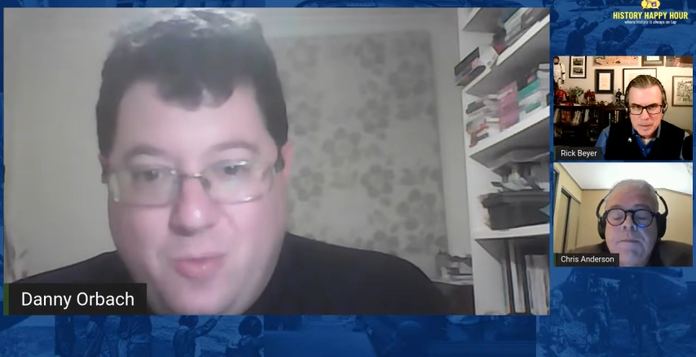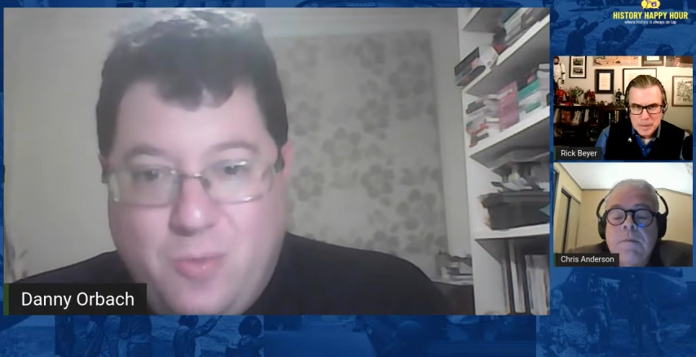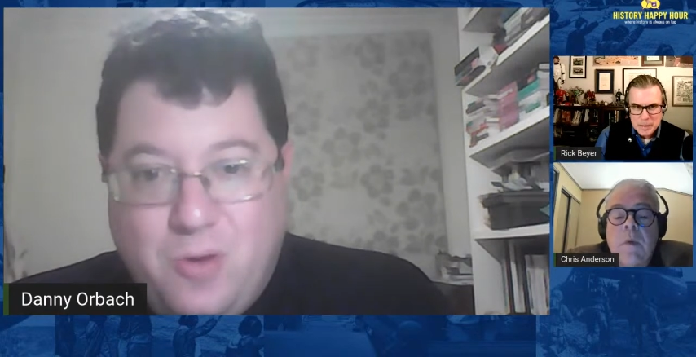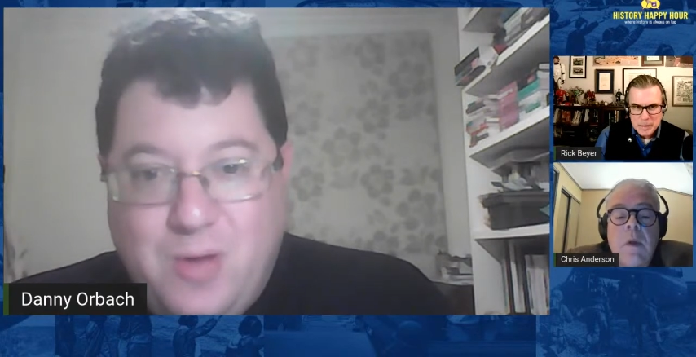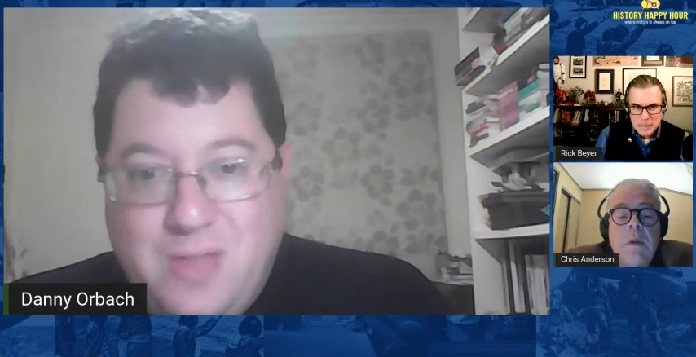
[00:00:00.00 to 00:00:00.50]

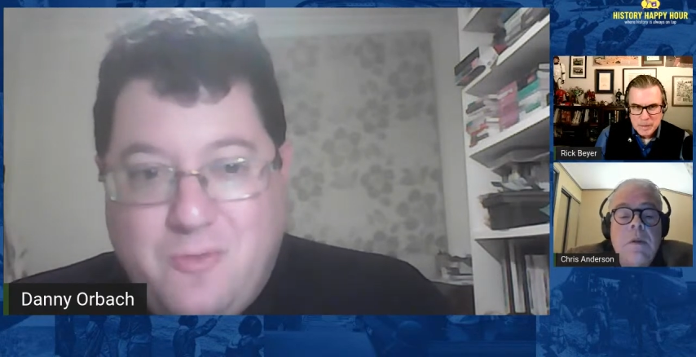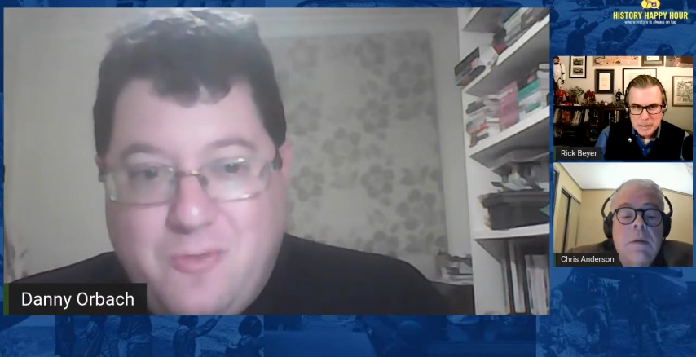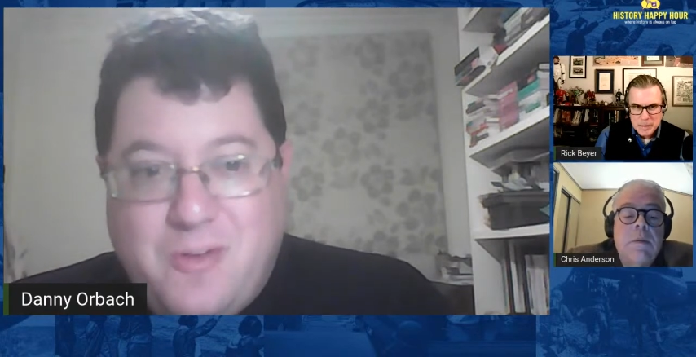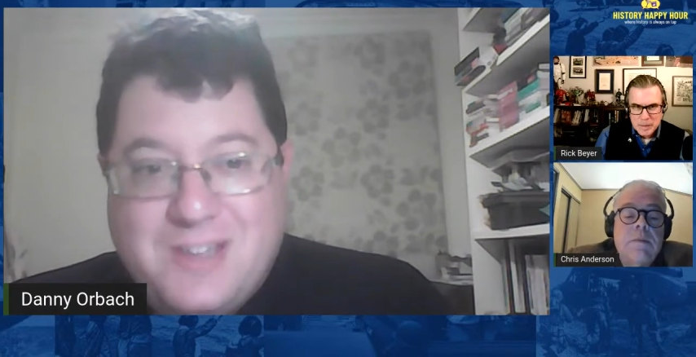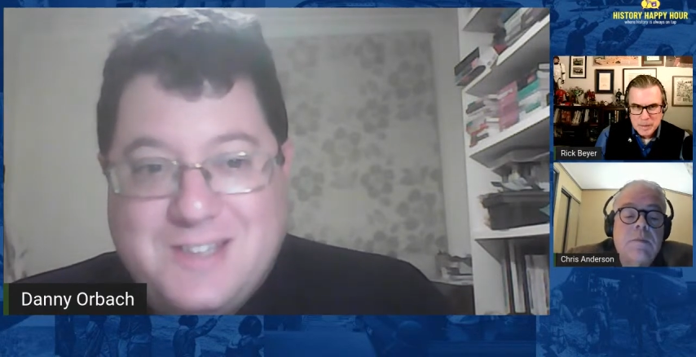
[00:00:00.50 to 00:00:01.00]
Speaker 1: we
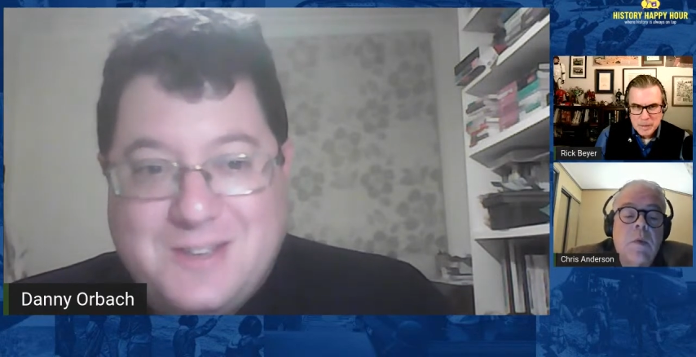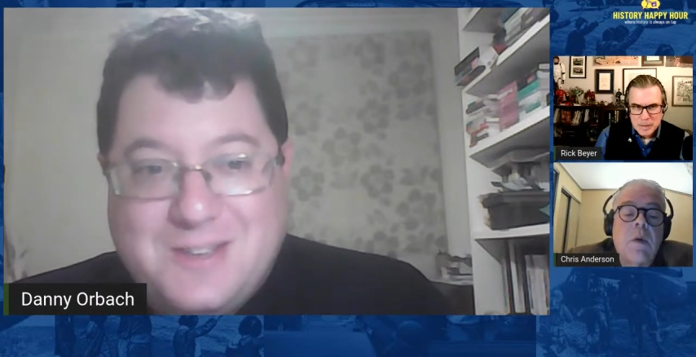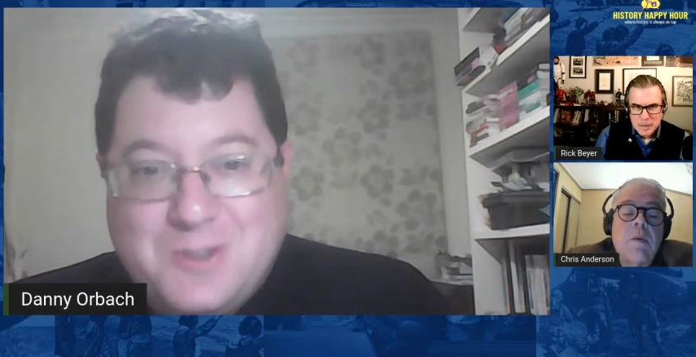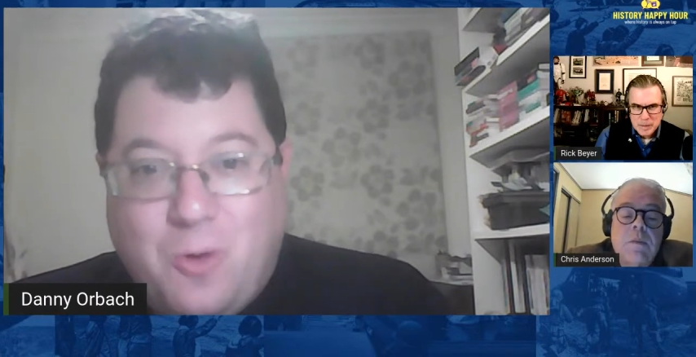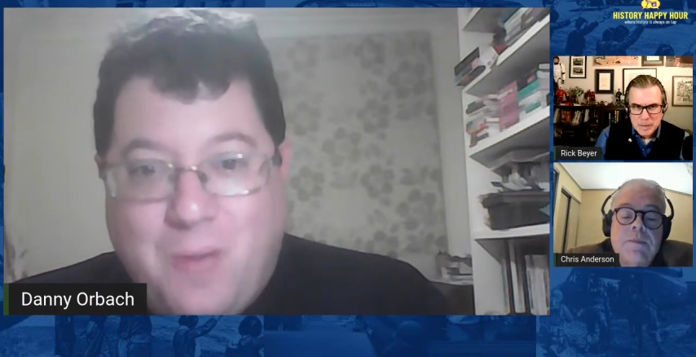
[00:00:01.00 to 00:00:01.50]

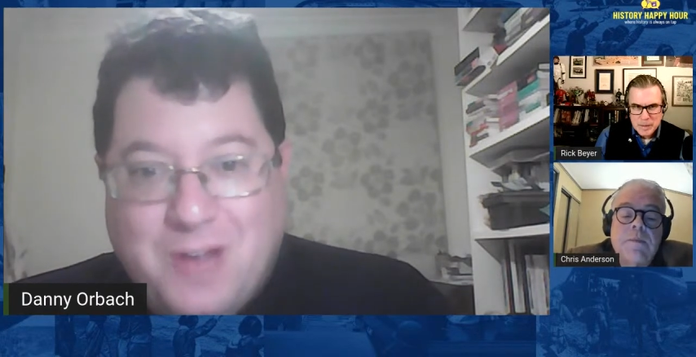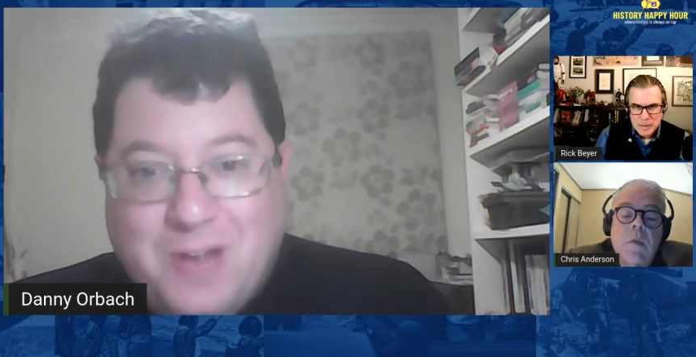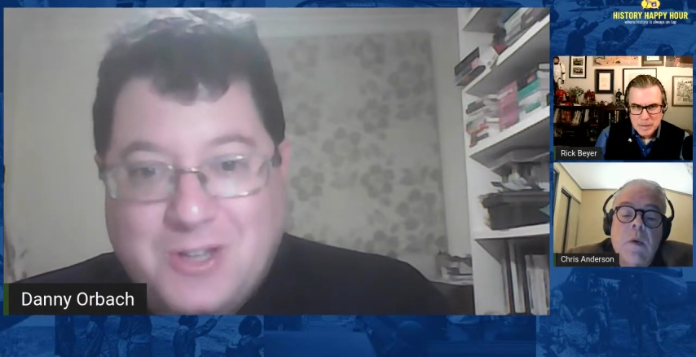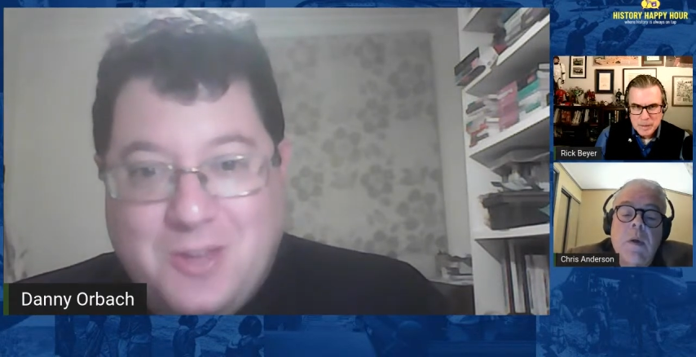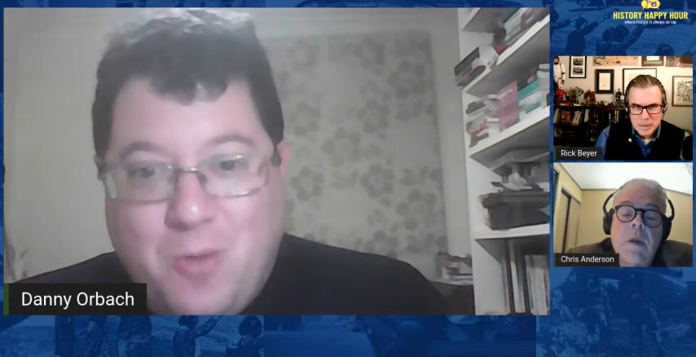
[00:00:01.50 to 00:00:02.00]
invested so
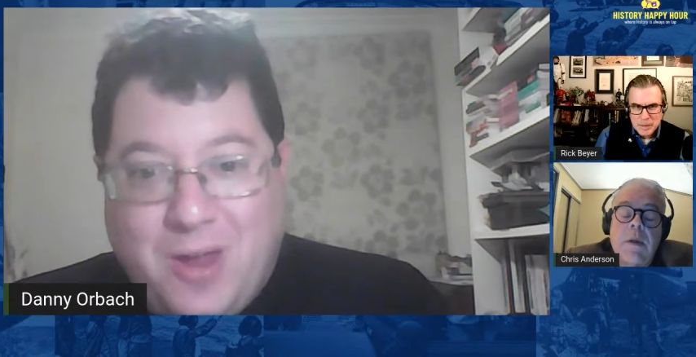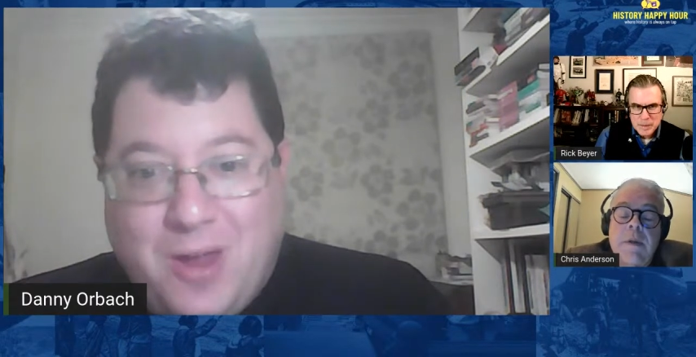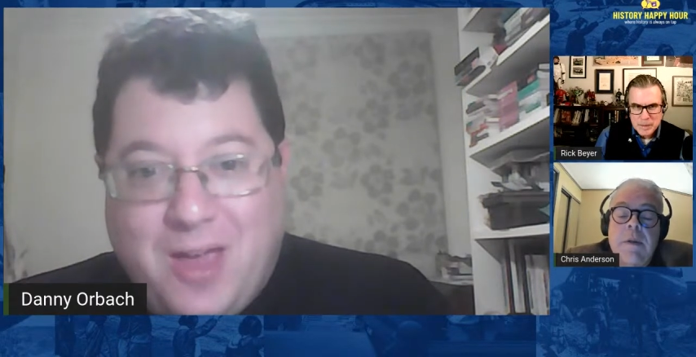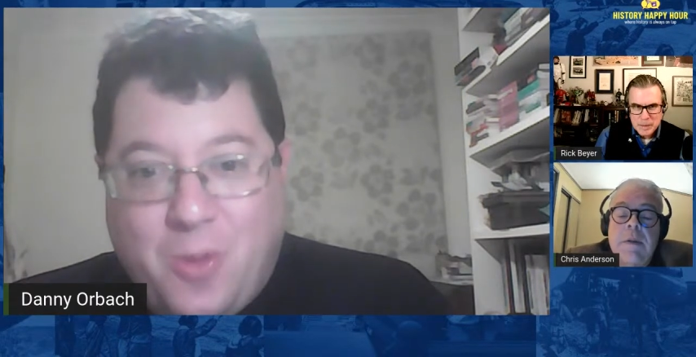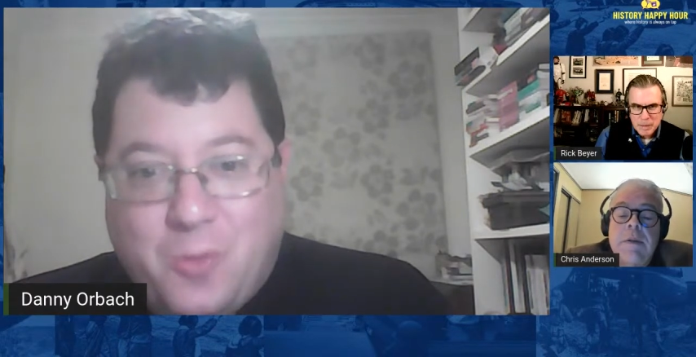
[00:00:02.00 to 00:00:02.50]
much in him. We
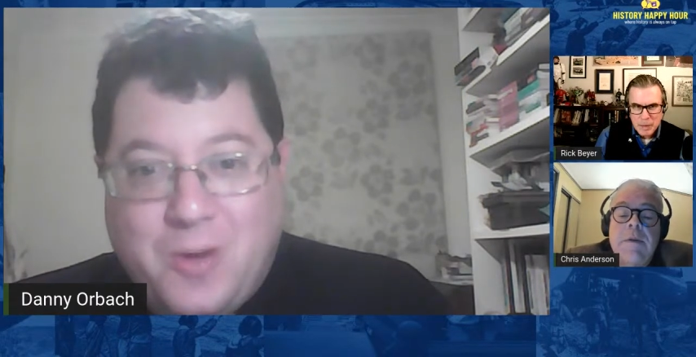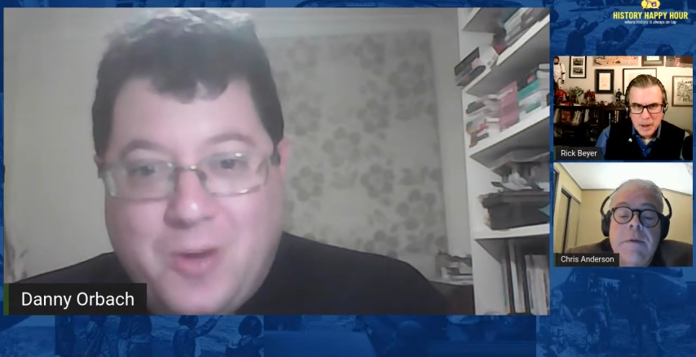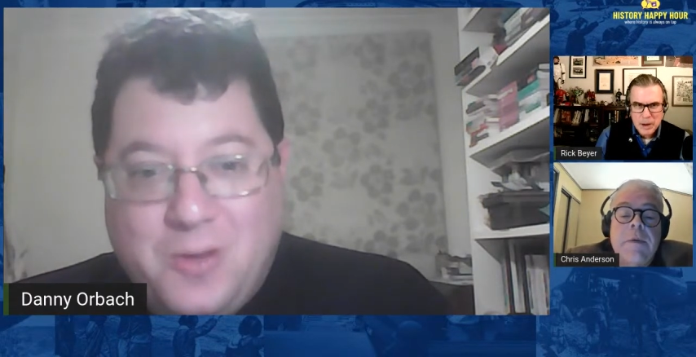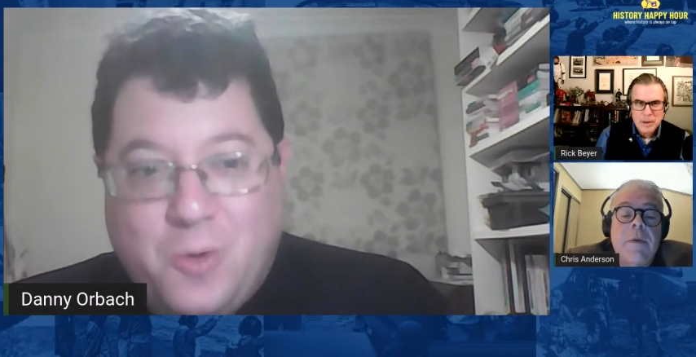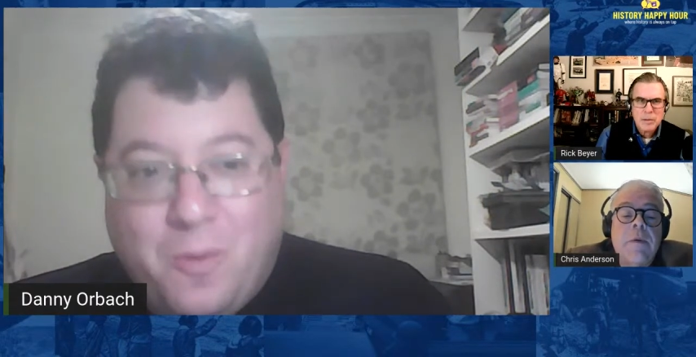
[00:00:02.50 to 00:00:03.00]
cannot
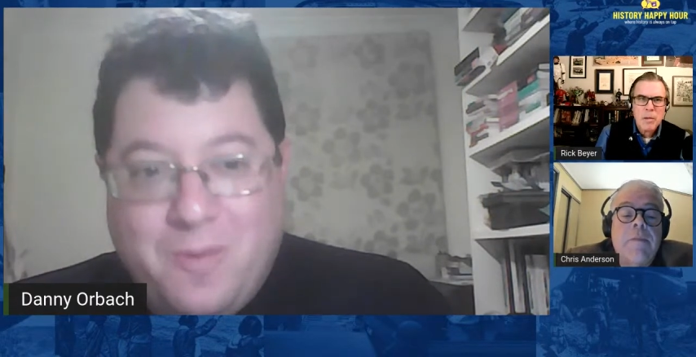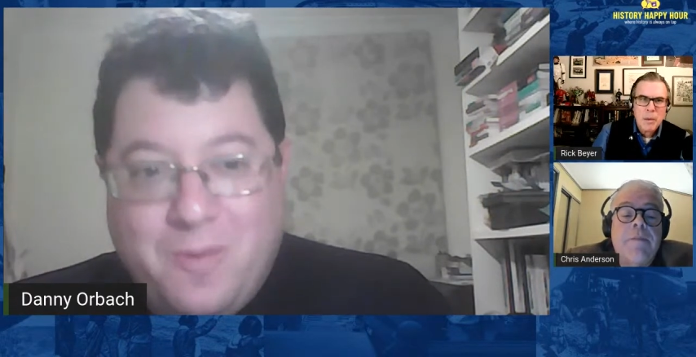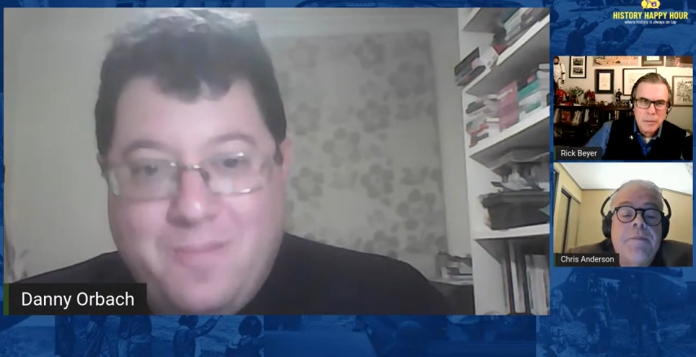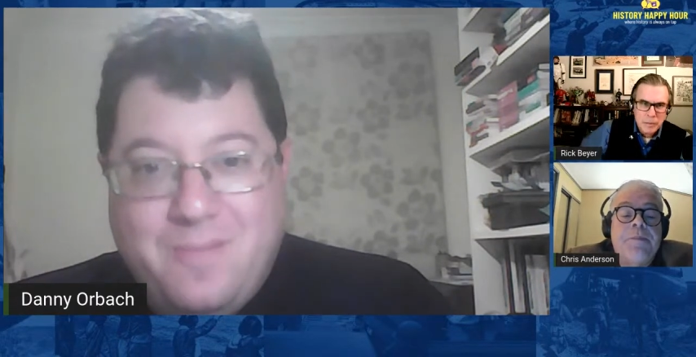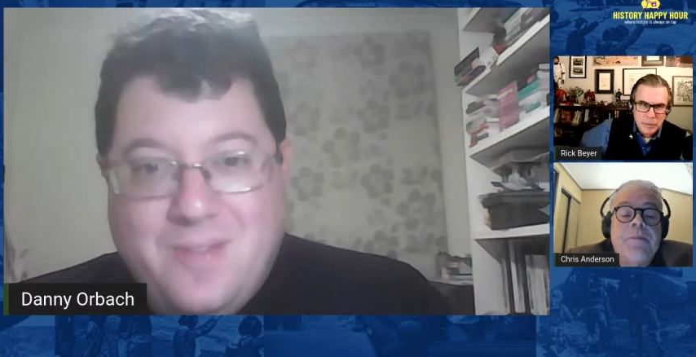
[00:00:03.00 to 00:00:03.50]
really drop
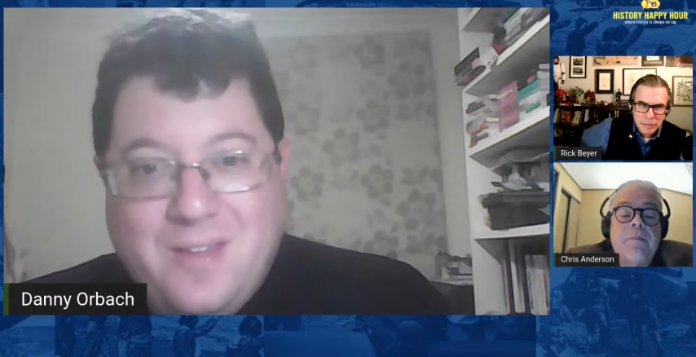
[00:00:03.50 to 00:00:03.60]
him.